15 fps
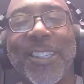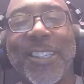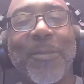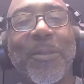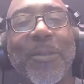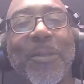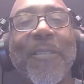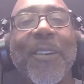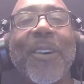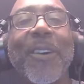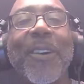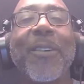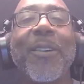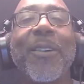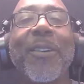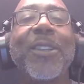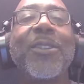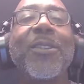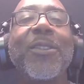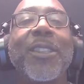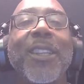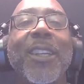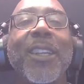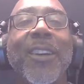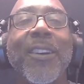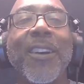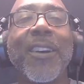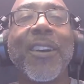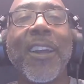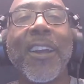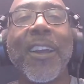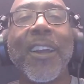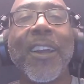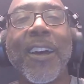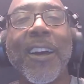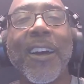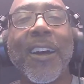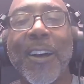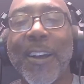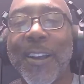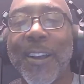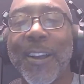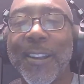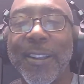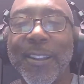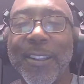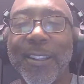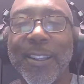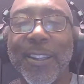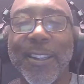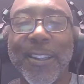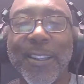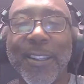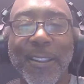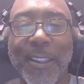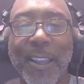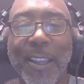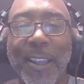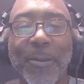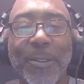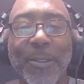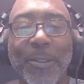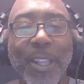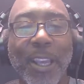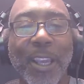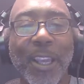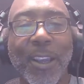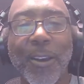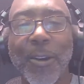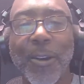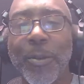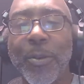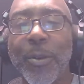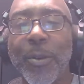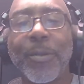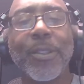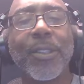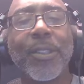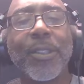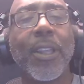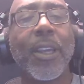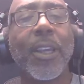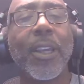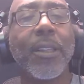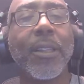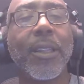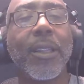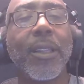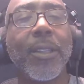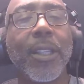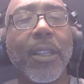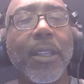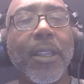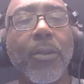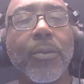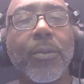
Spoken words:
something I found very interesting here. And that was that. I hope you were able to see that. Let me see. Oh,